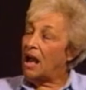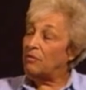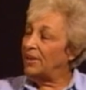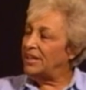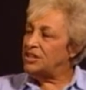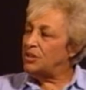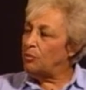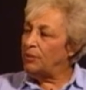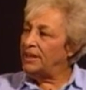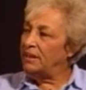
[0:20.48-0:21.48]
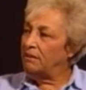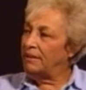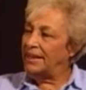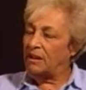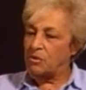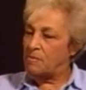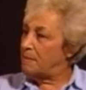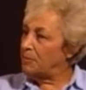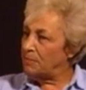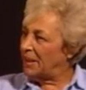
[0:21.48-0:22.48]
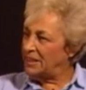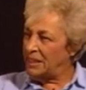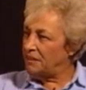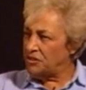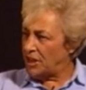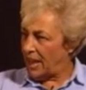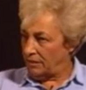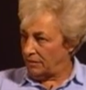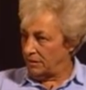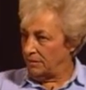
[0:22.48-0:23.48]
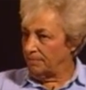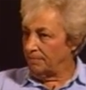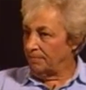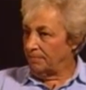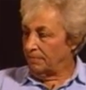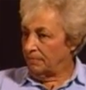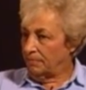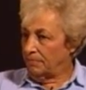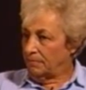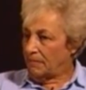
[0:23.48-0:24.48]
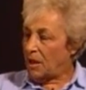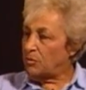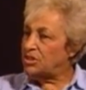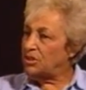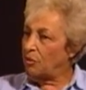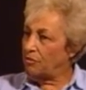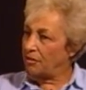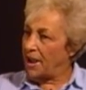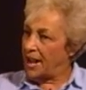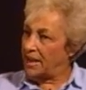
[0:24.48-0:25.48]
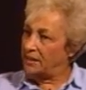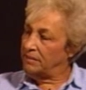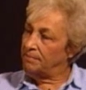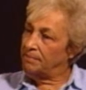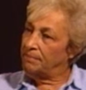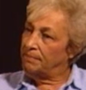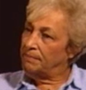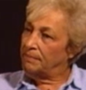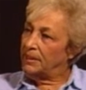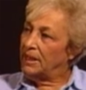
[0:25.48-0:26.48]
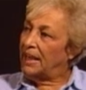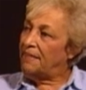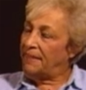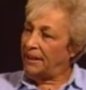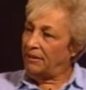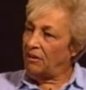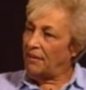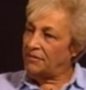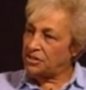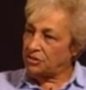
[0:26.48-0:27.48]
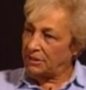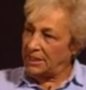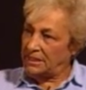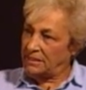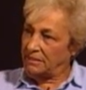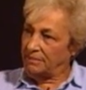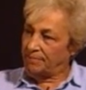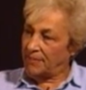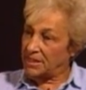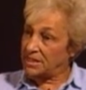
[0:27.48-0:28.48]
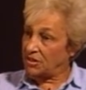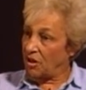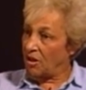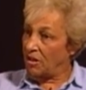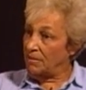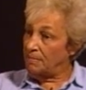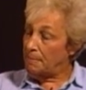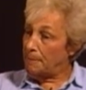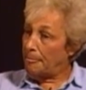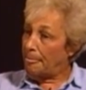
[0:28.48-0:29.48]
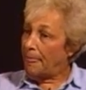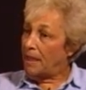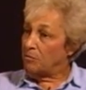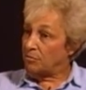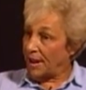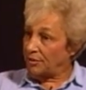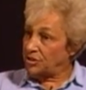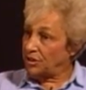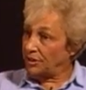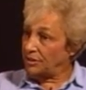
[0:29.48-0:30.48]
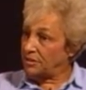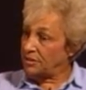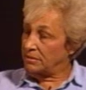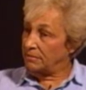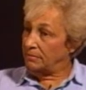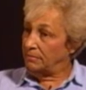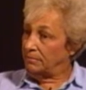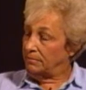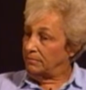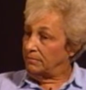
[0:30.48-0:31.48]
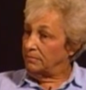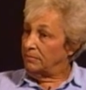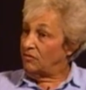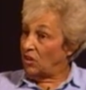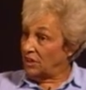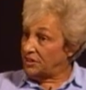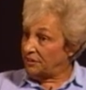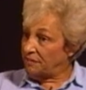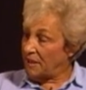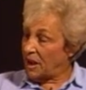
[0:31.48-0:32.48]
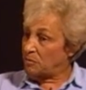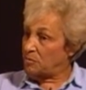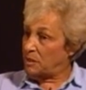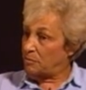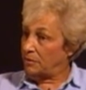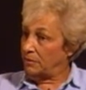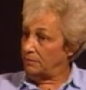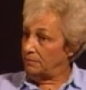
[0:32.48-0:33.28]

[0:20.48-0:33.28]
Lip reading: I ran to the window, and I remember my teeth chattered. I was so afraid. There on the street, I saw brown shirts, volunteer fire people,